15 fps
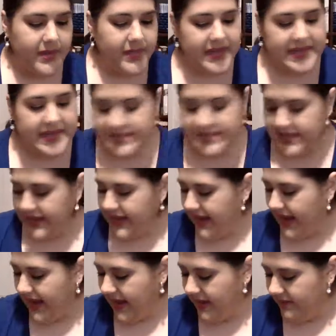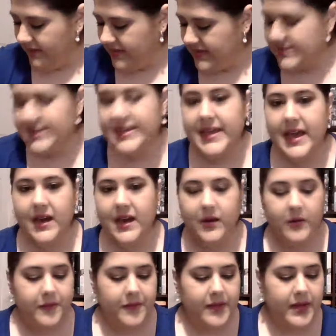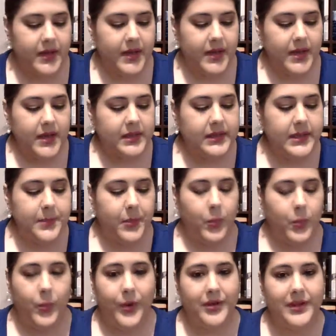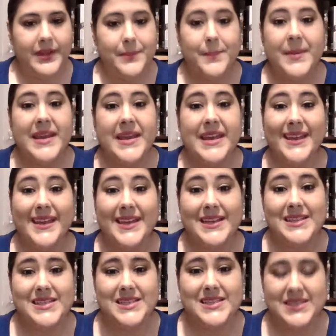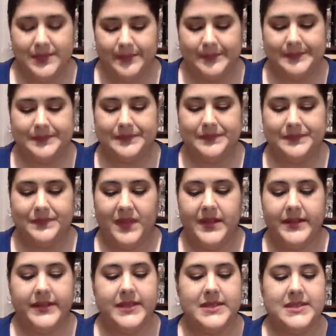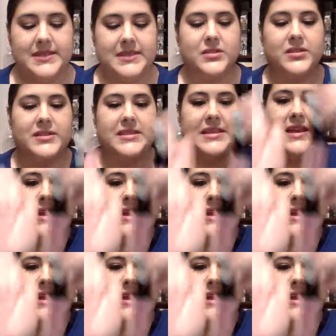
The next thing I have is the e.l.f. Lip Oil in Pink Kiss. This looks